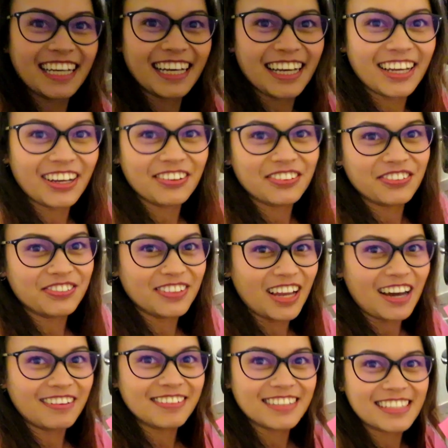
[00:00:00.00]
I have
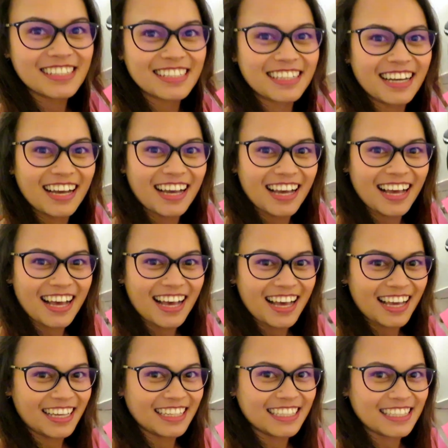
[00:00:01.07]
flowers,
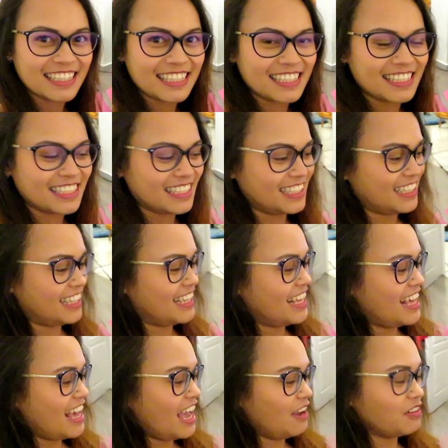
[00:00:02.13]
guys.
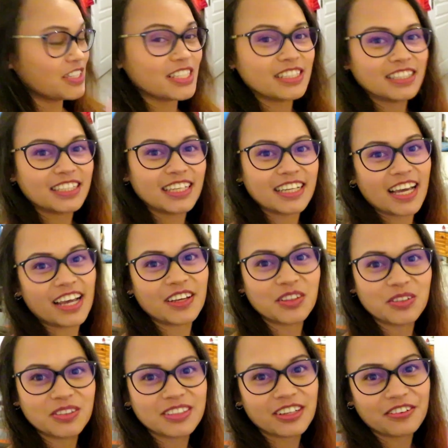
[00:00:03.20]
I was thinking I
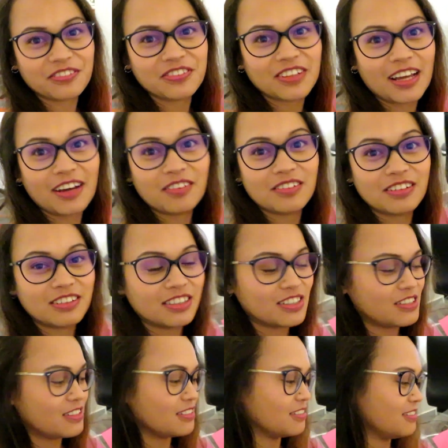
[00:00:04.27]
don't have
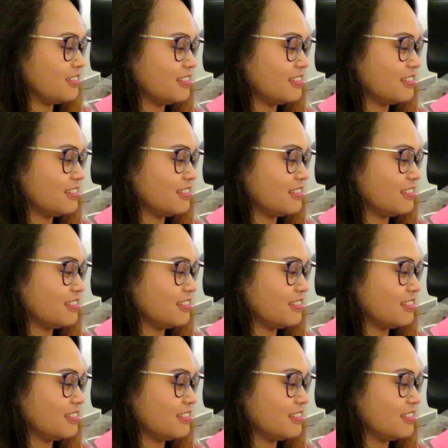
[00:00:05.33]
flowers, so